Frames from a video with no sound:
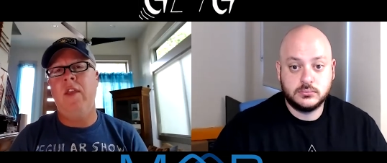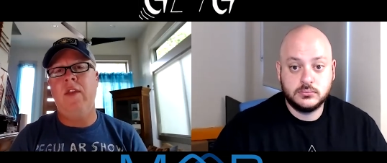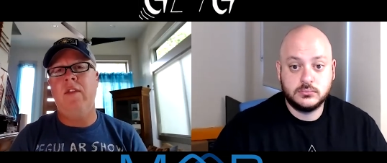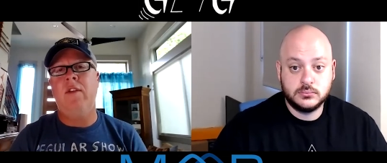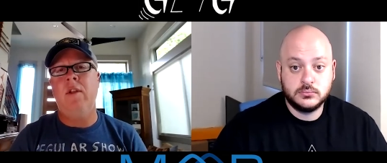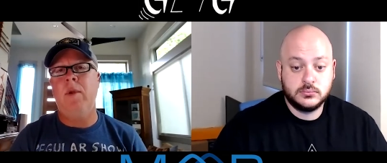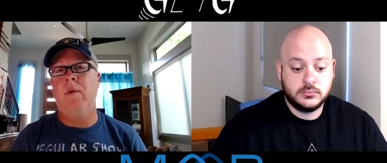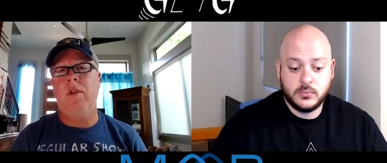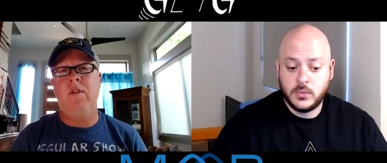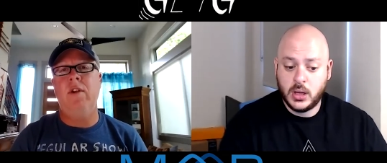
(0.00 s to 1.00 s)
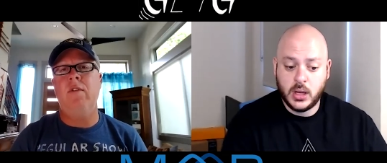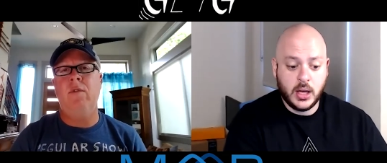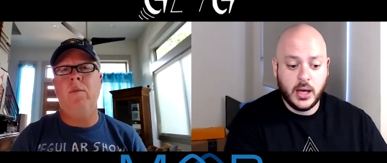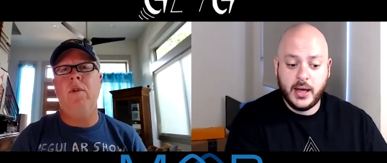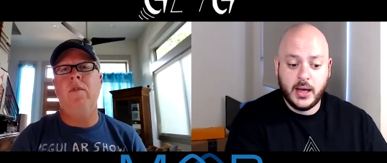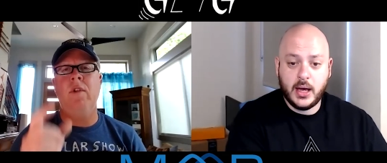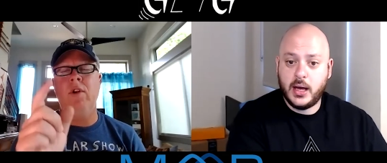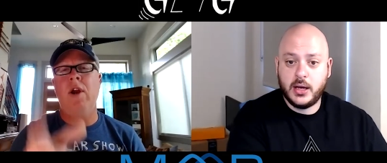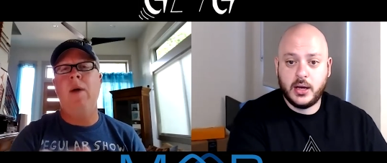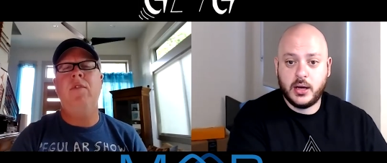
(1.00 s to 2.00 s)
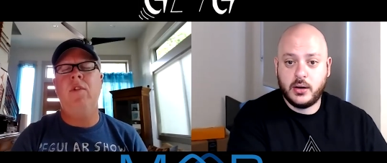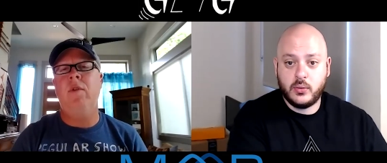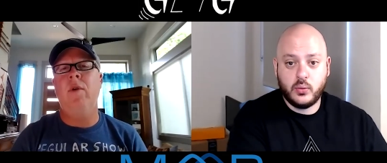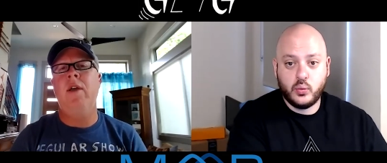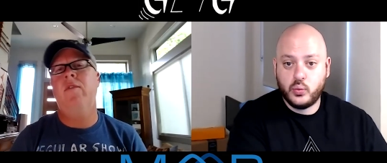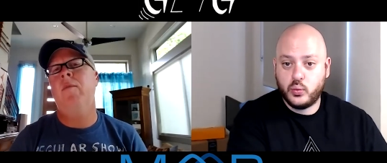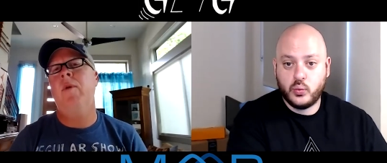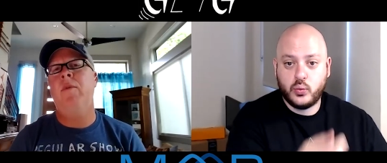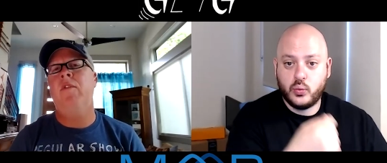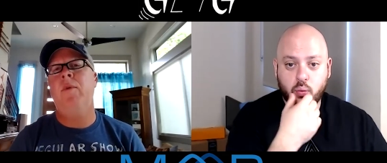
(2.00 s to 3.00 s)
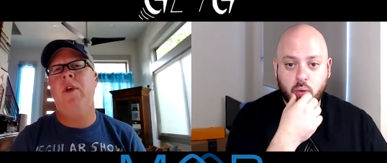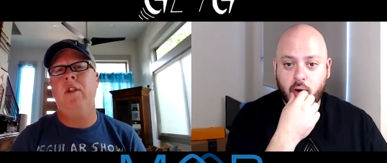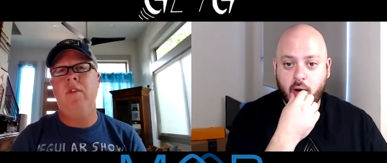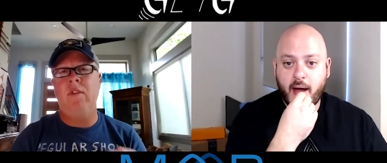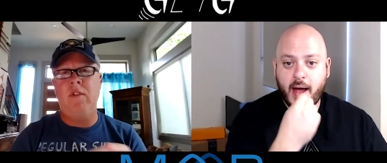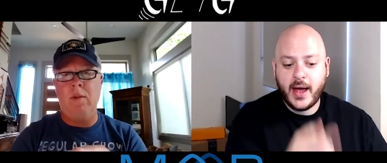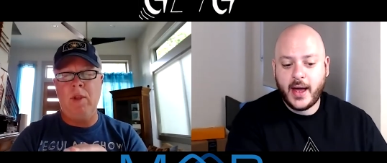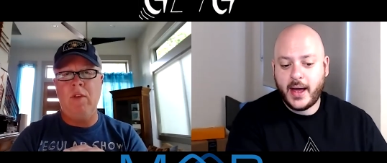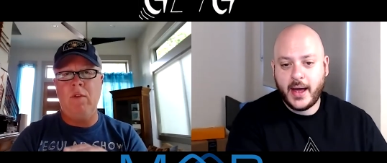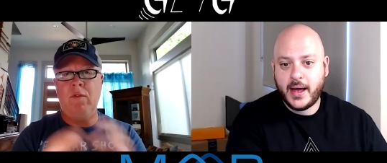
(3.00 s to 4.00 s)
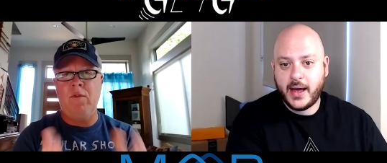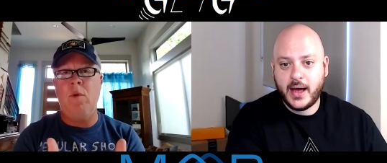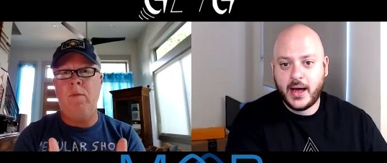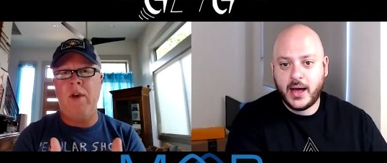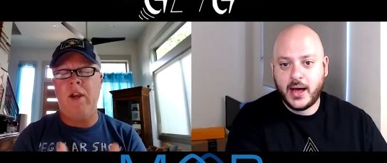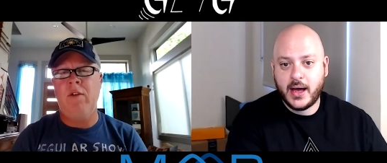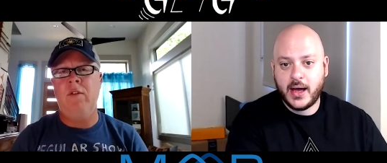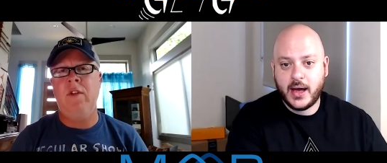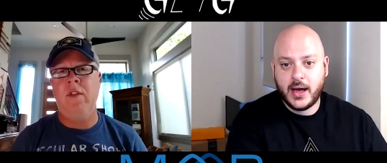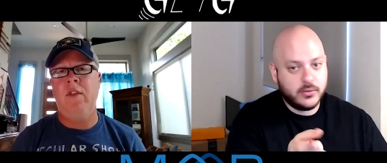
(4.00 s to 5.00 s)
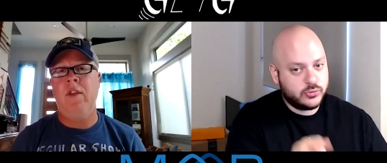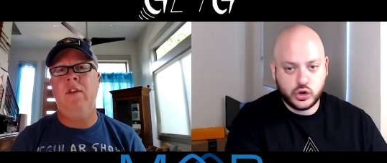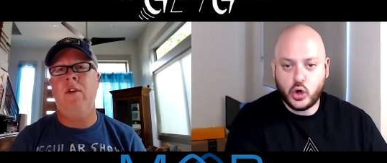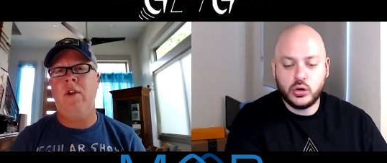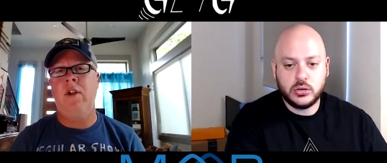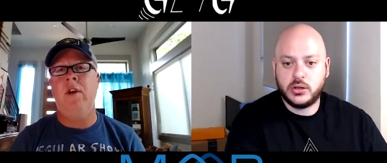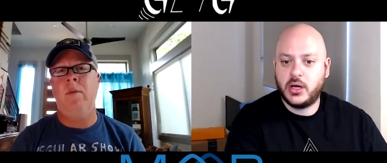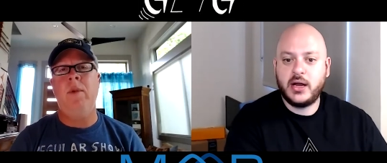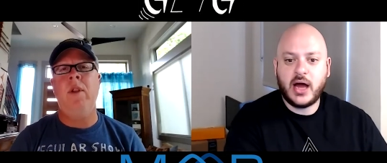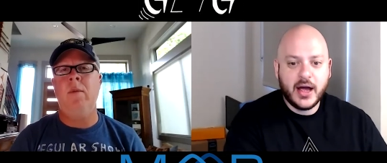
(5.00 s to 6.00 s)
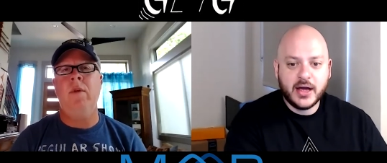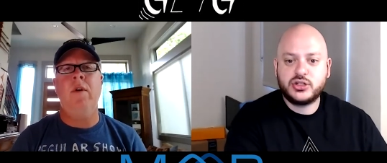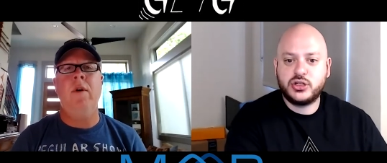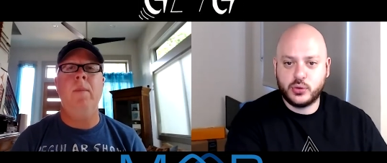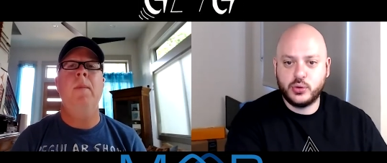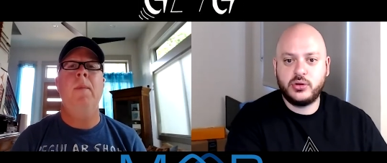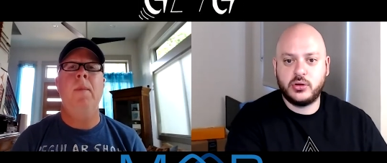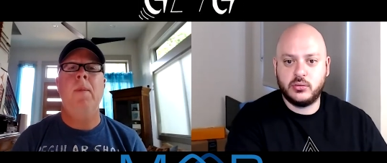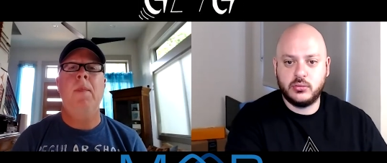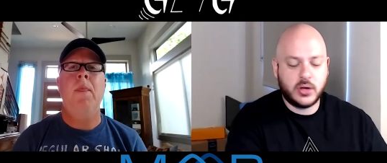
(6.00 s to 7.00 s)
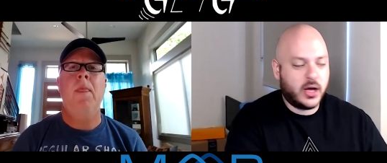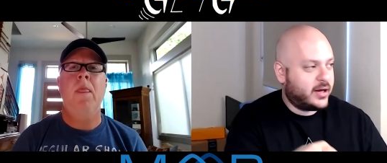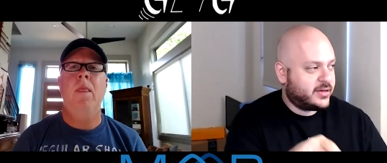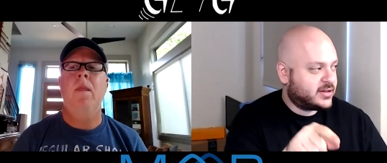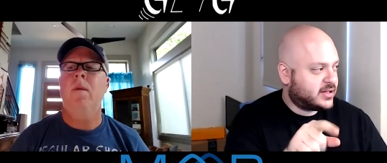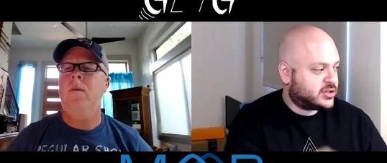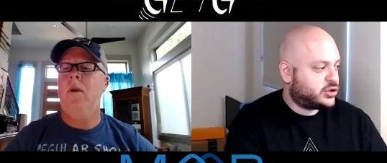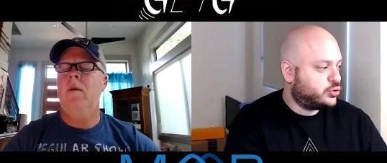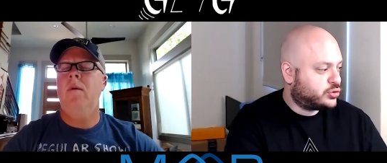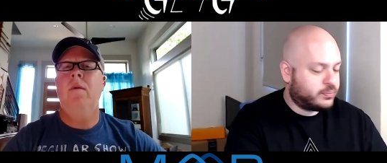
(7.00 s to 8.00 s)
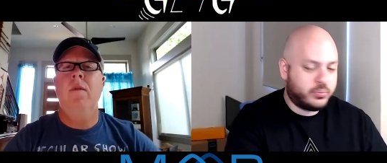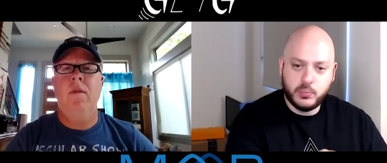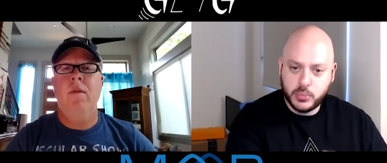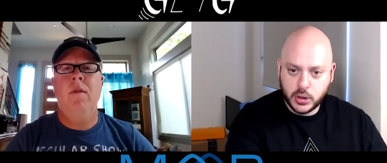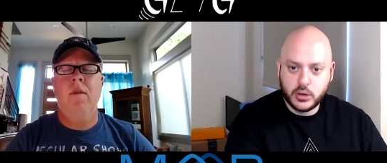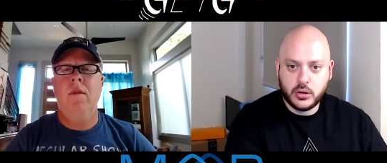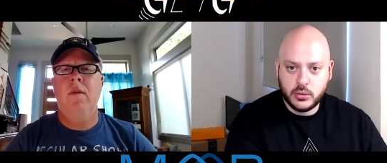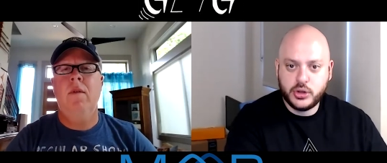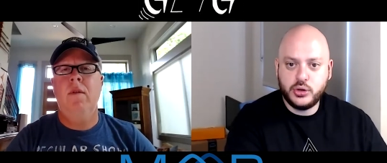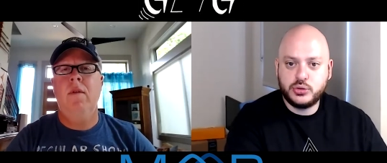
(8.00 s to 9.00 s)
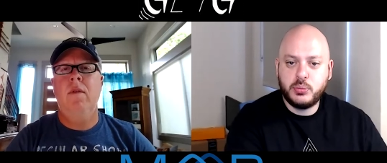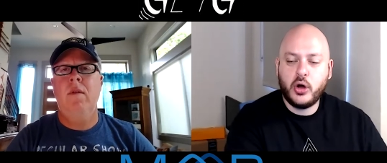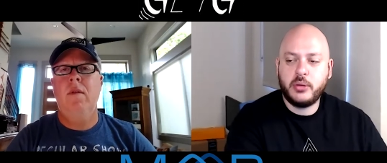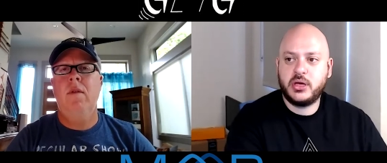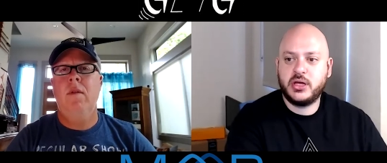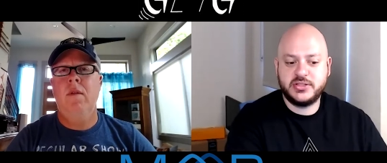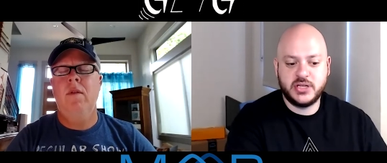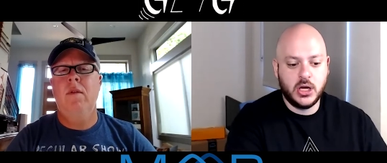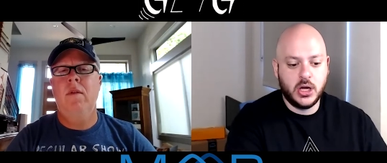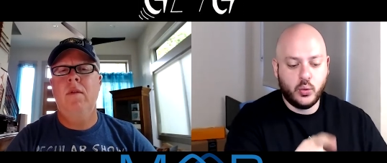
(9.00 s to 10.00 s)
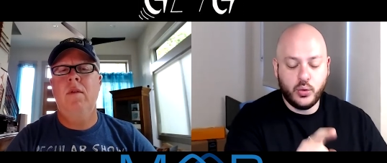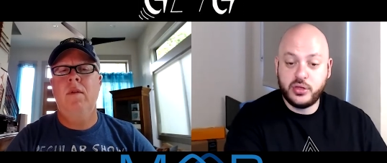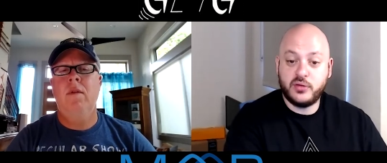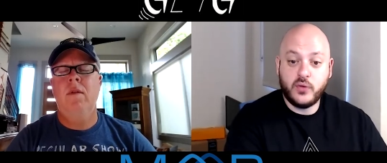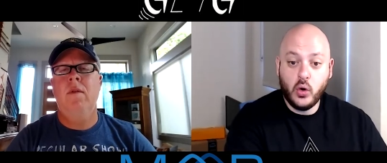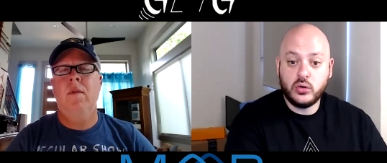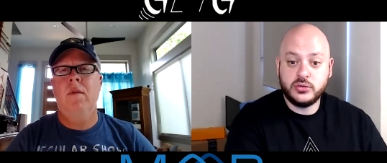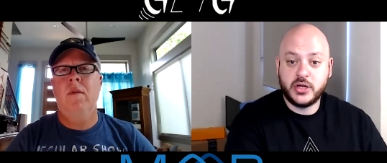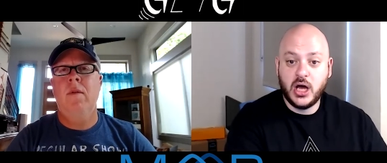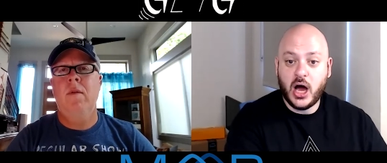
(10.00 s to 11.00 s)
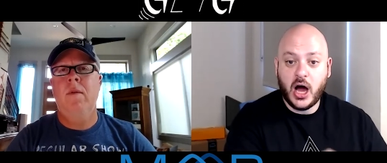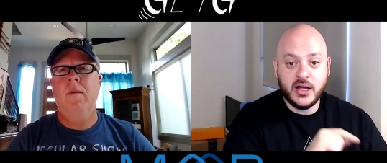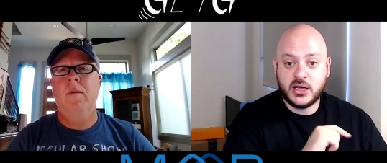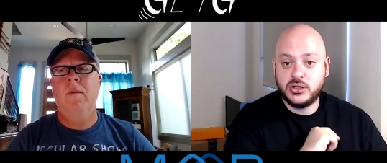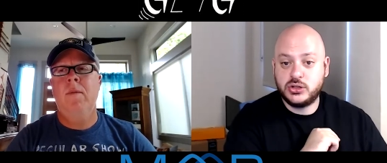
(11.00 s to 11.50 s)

Speaker 1: that's going to be really transformative. And you're absolutely right from my perspective. It's going to be those form factors that I think that are going to totally.
Speaker 2: And I actually agree with you. I think that's a huge, huge point because with the Fold, I